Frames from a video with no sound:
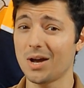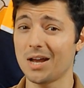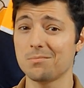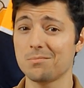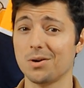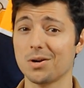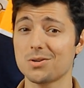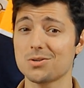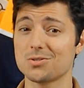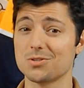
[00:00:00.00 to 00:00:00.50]
and
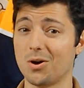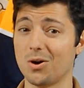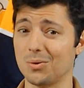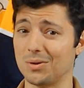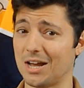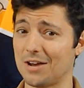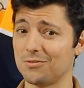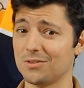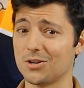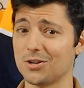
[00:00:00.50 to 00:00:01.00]
Mark Stone
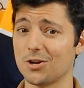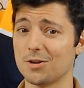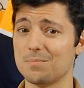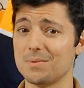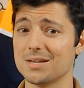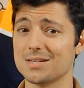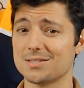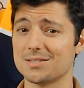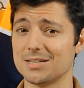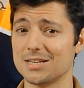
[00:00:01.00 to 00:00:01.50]
definitely could
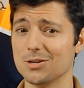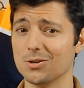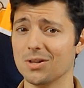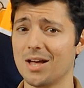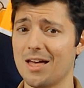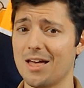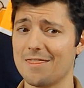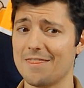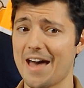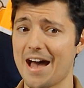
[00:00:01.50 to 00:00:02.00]
be a steal
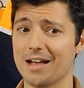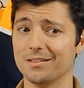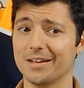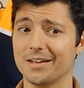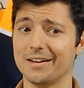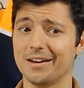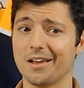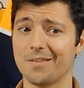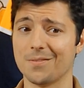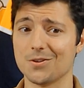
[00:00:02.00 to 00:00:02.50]
that
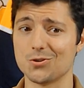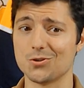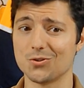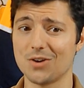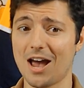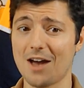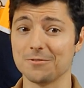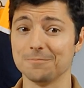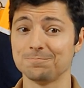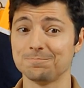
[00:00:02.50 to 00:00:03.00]
late in the
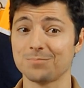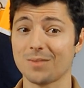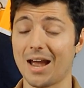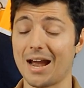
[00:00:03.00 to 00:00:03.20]
draft.